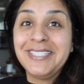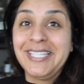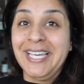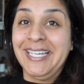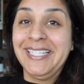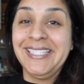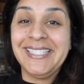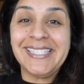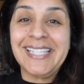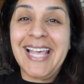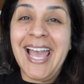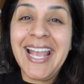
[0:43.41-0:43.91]

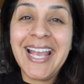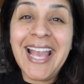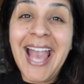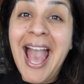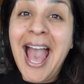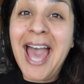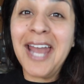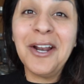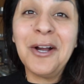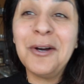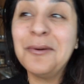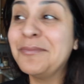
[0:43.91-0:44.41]
Just like
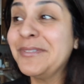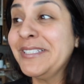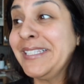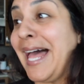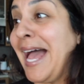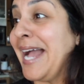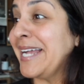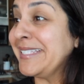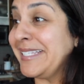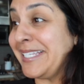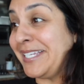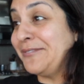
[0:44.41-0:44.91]
at home
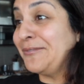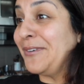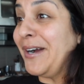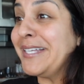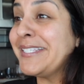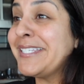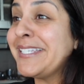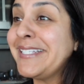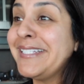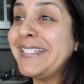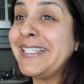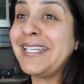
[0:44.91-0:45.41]
relaxing,
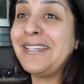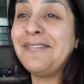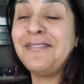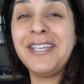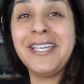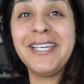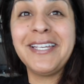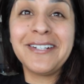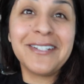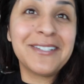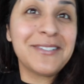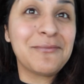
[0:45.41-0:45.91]
watching
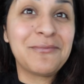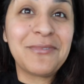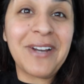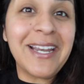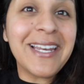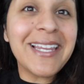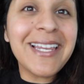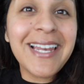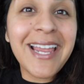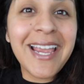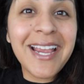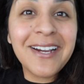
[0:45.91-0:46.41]
TV or
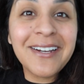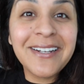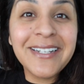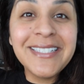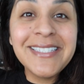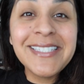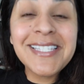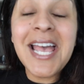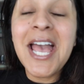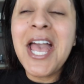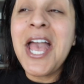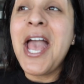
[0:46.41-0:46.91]
running
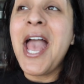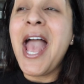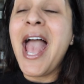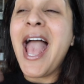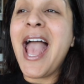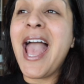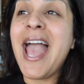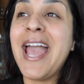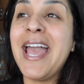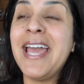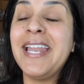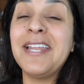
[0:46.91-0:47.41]
errands.
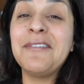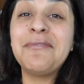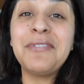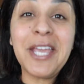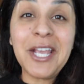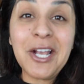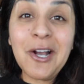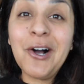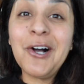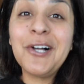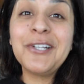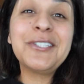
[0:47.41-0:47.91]
And if
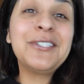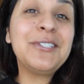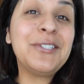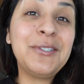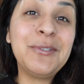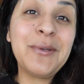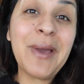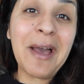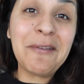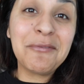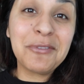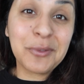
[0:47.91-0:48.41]
they call you,
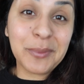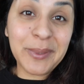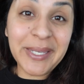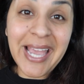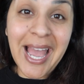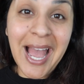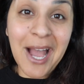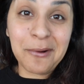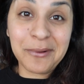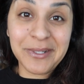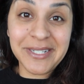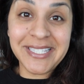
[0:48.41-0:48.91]
you have
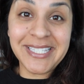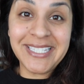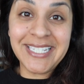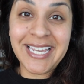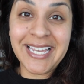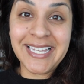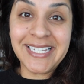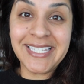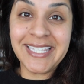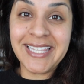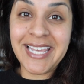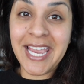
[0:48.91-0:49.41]
3 hours to
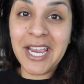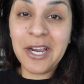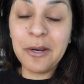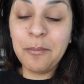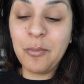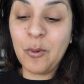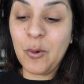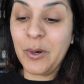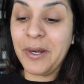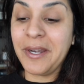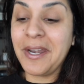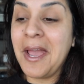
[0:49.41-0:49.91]
get to the
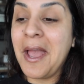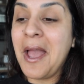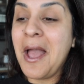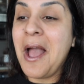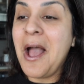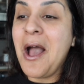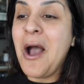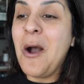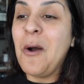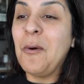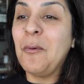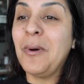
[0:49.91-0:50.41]
airport.
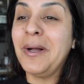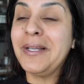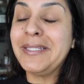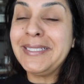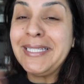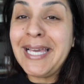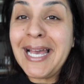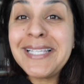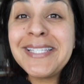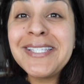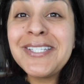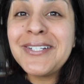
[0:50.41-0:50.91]

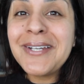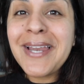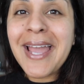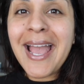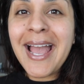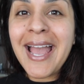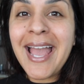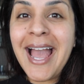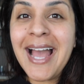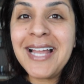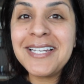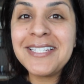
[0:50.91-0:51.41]
Well, yesterday
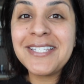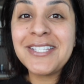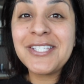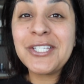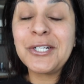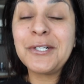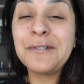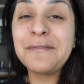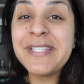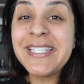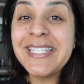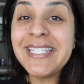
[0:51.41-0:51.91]
I had to
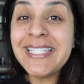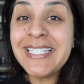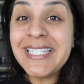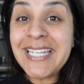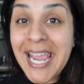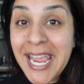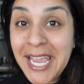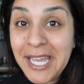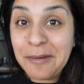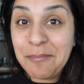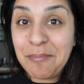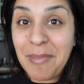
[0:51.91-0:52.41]
serve
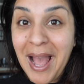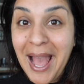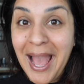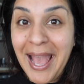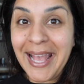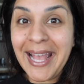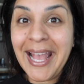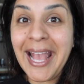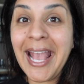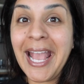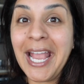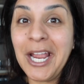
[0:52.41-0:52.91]

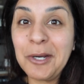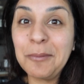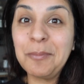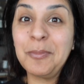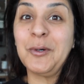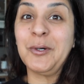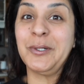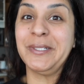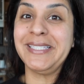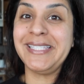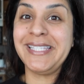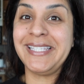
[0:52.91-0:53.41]
standby,
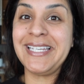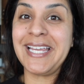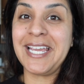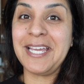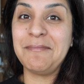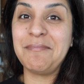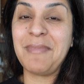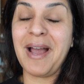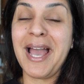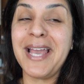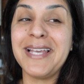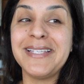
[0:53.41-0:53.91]
airport
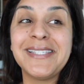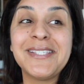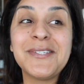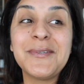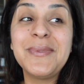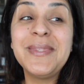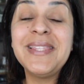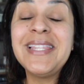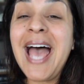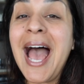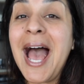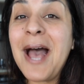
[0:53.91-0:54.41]
standby.
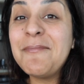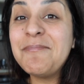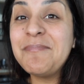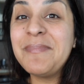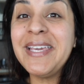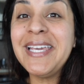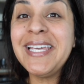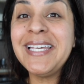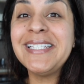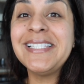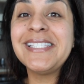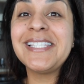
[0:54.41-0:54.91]
So that
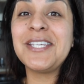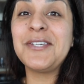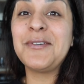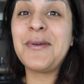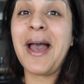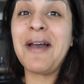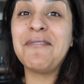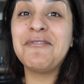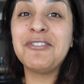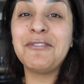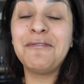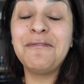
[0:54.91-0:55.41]
means you
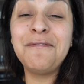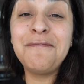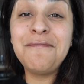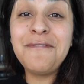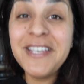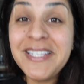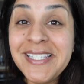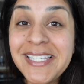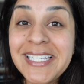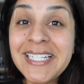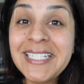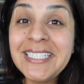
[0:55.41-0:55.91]
have to
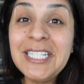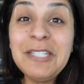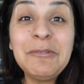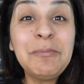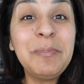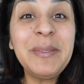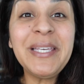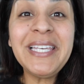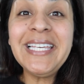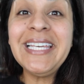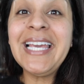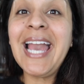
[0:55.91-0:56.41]
physically
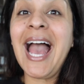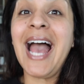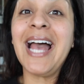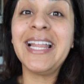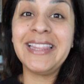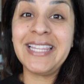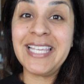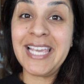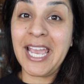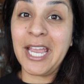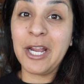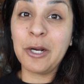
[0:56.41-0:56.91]
be
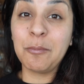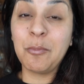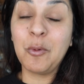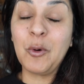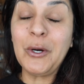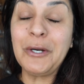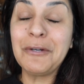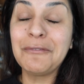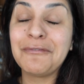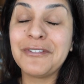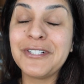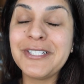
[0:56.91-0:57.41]
at the
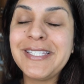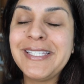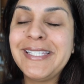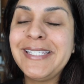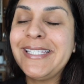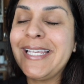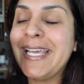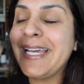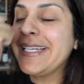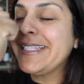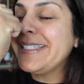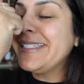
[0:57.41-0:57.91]
airport for
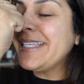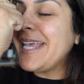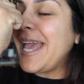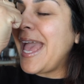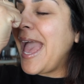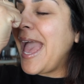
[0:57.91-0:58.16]
6